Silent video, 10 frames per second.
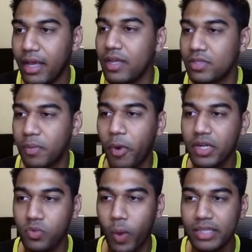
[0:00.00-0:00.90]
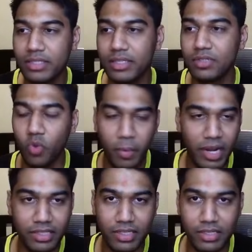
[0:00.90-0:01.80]
So the point is, once this domain
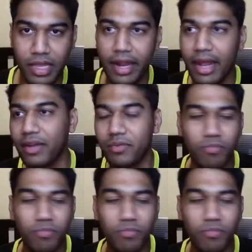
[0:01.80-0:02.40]
list is there, and